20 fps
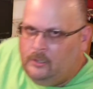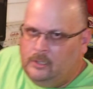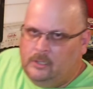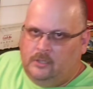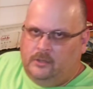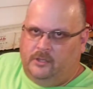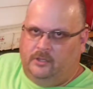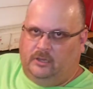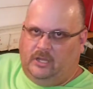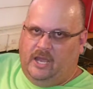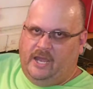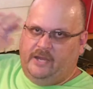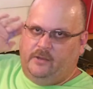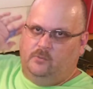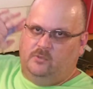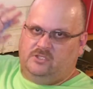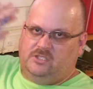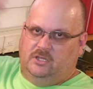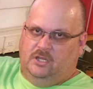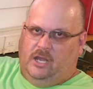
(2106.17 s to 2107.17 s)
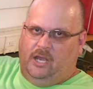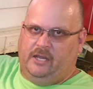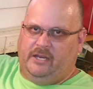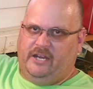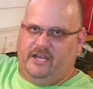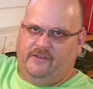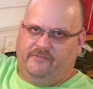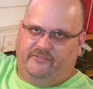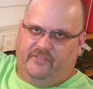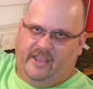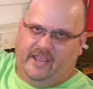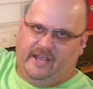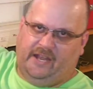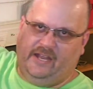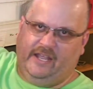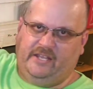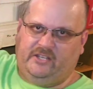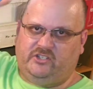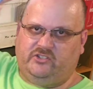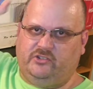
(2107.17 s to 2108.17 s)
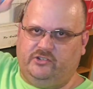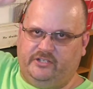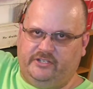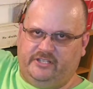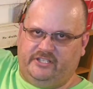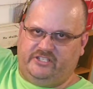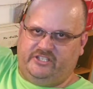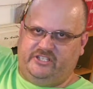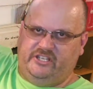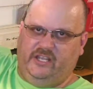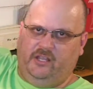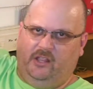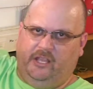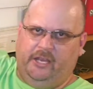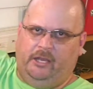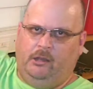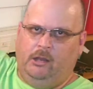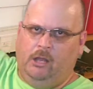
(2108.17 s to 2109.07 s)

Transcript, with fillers: The line was long enough, they had extra in the ceiling,